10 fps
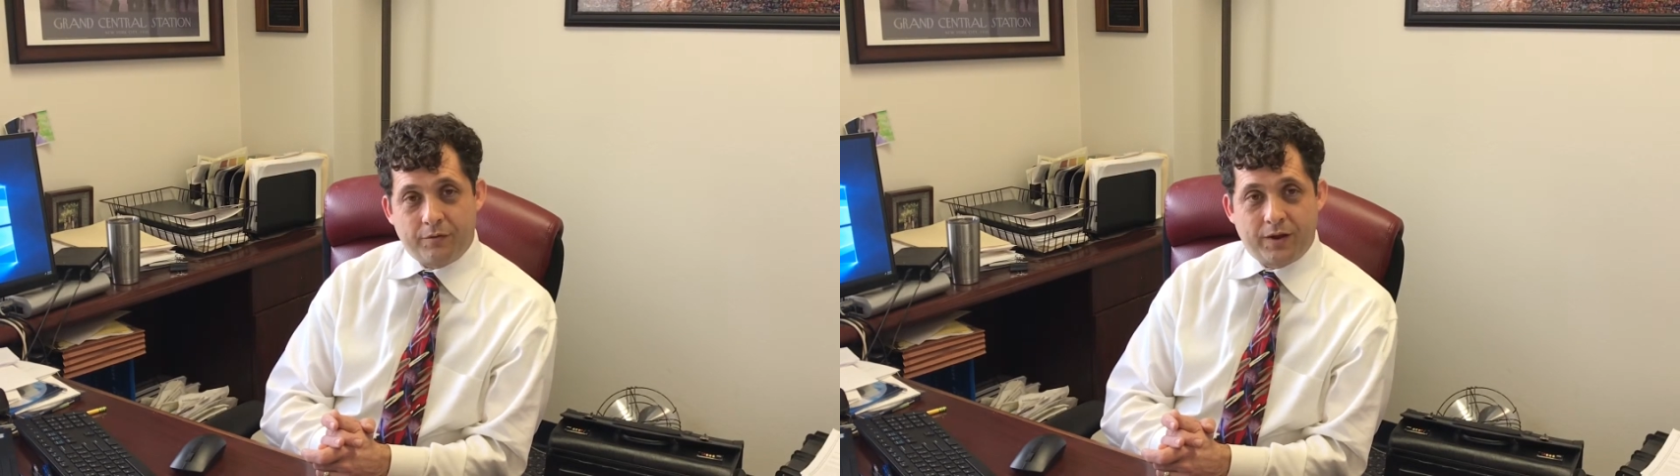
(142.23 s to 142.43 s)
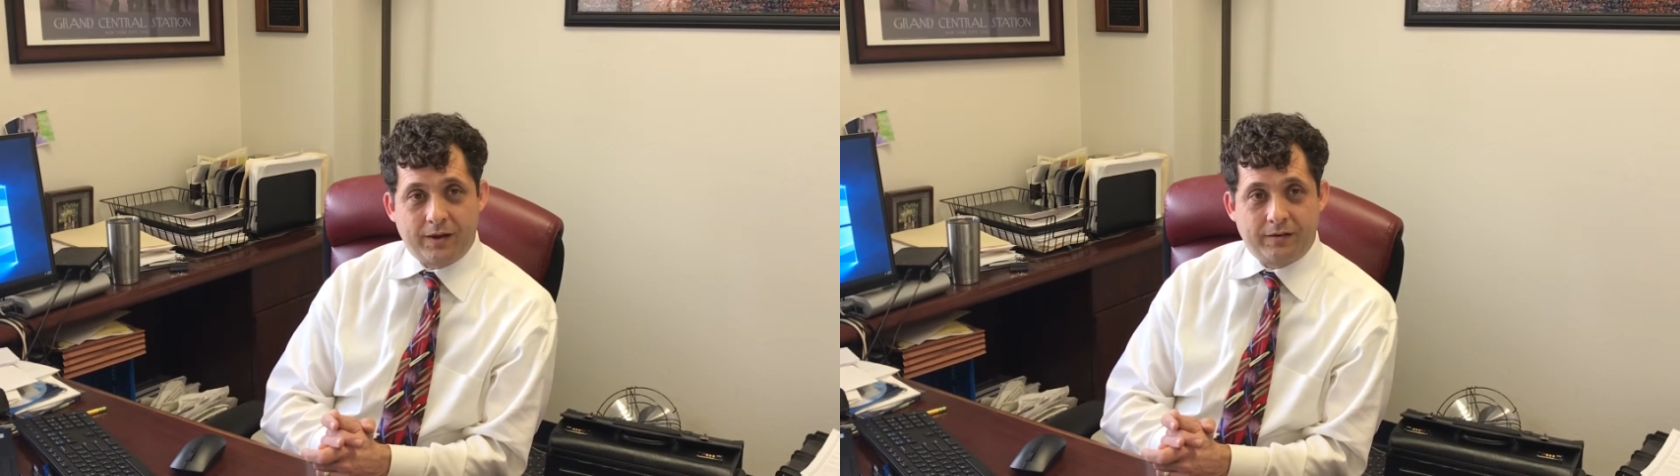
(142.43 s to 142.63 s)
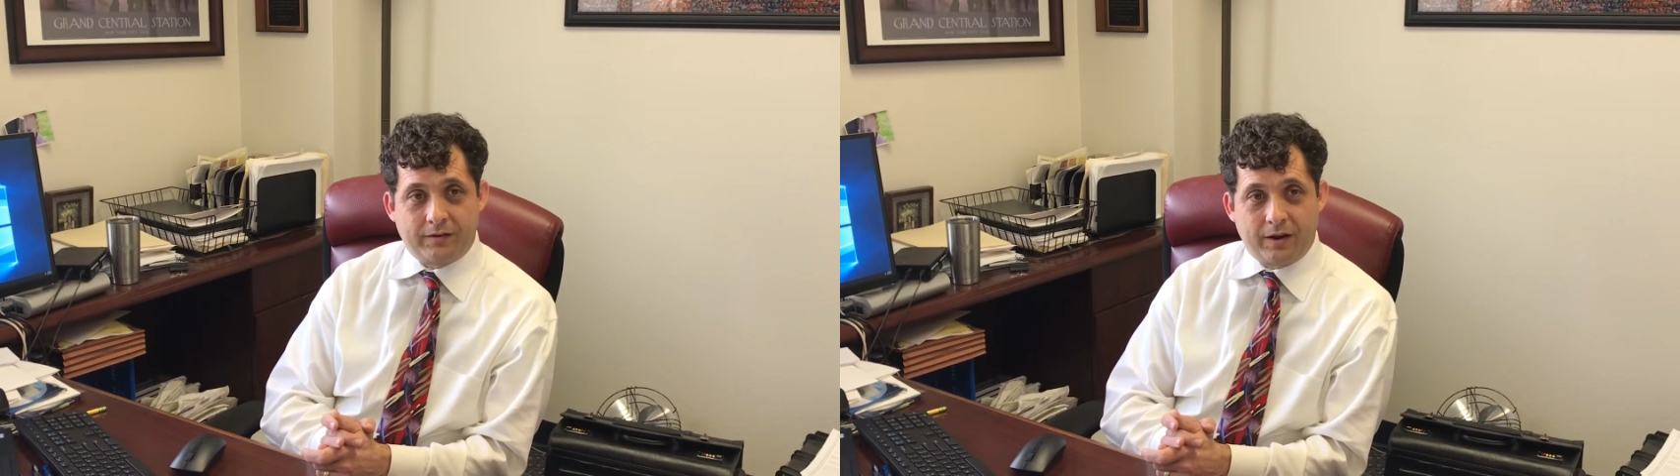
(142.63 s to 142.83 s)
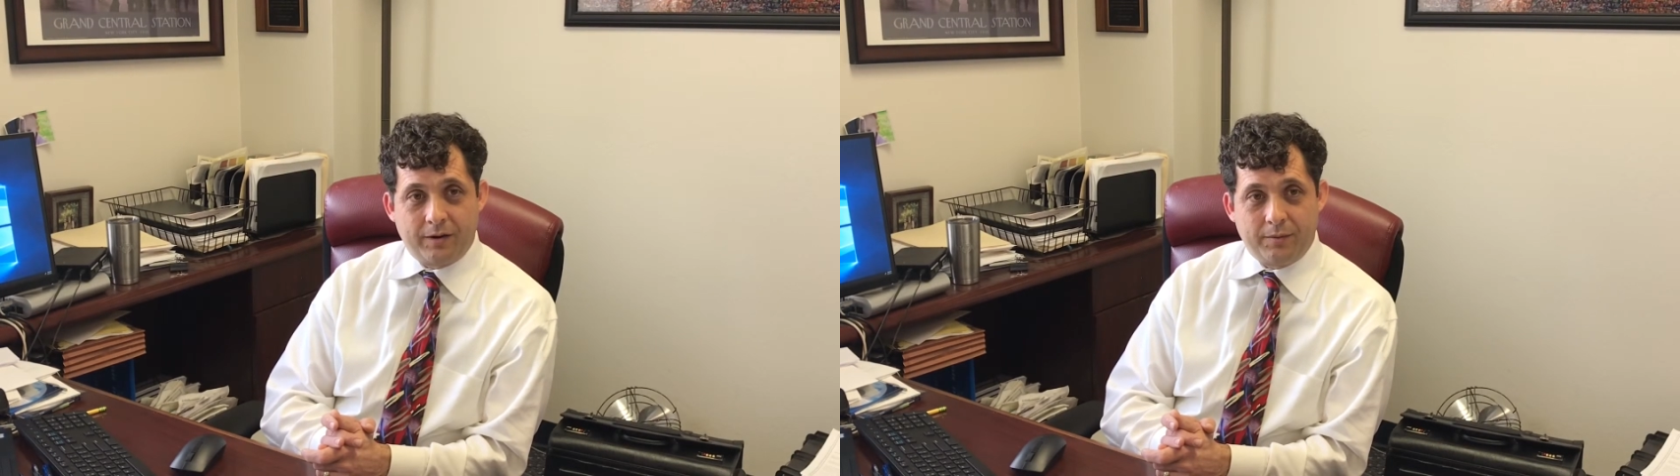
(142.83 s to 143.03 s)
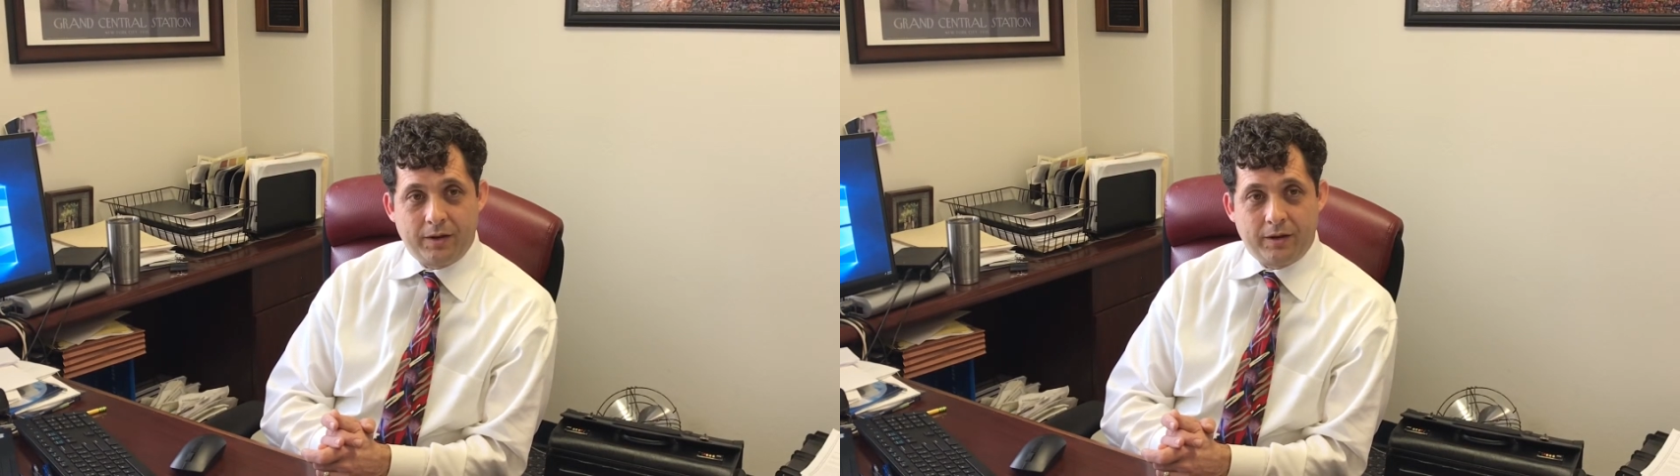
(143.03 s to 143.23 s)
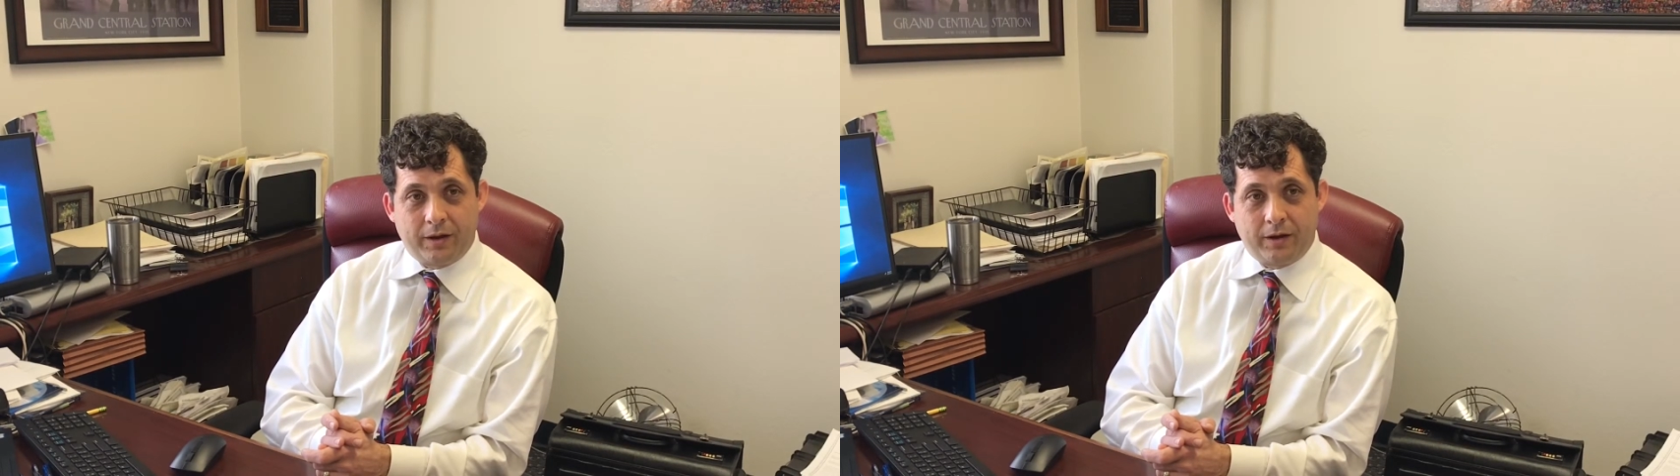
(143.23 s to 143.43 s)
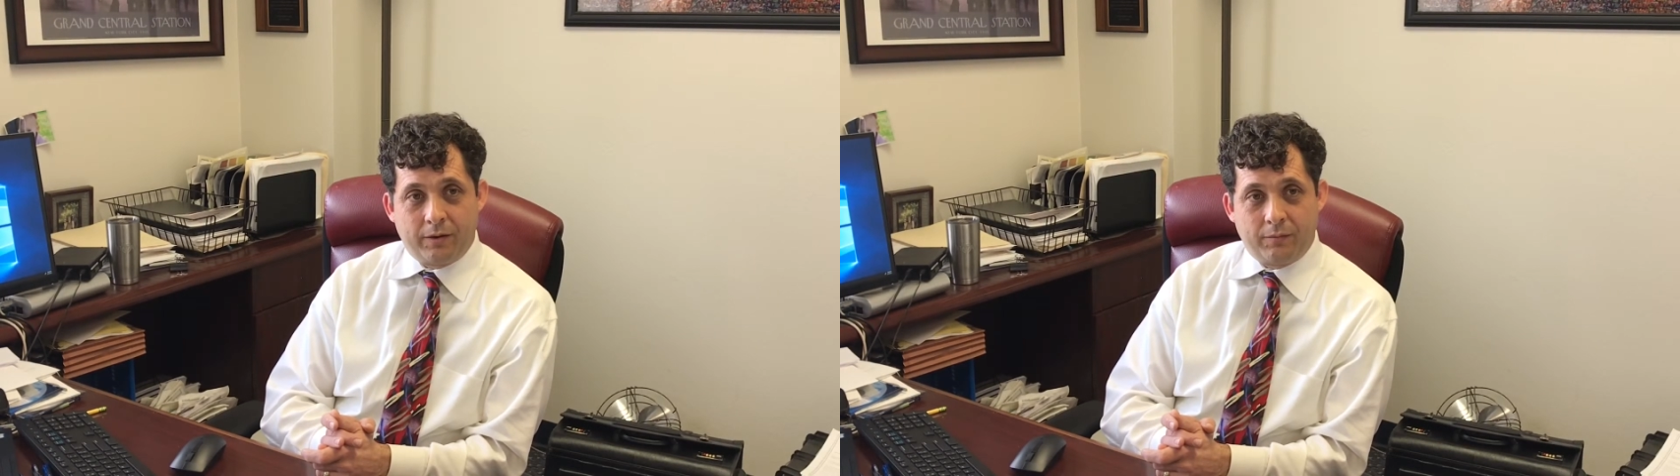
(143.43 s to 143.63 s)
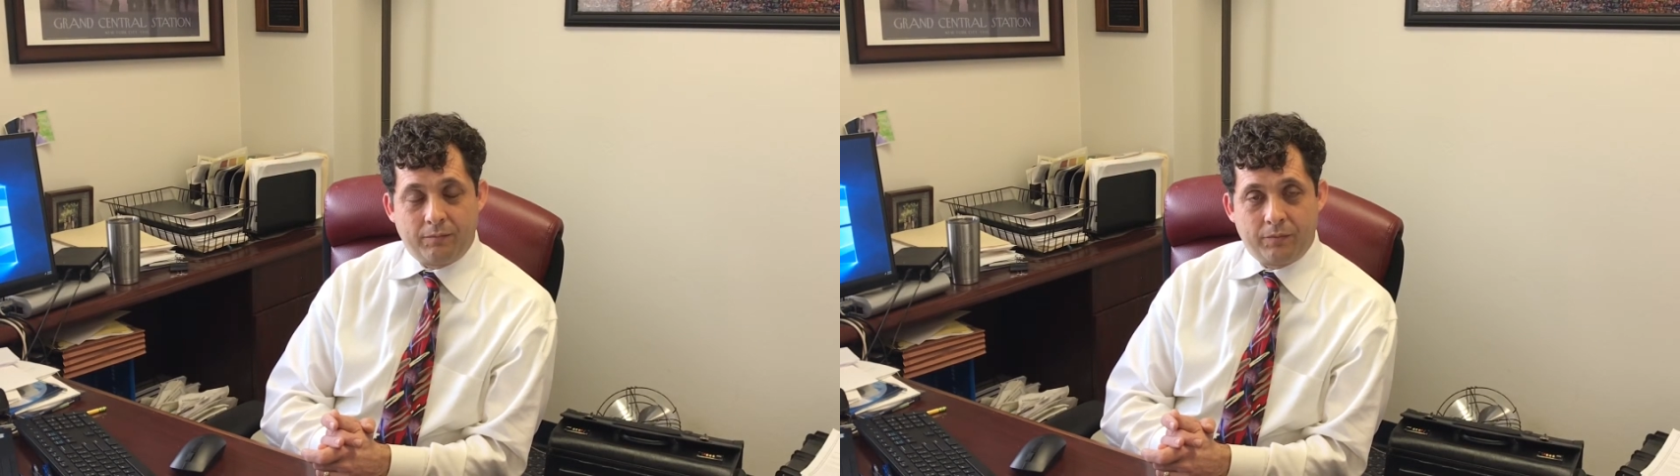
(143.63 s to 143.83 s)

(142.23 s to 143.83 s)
of cases tend to be uh,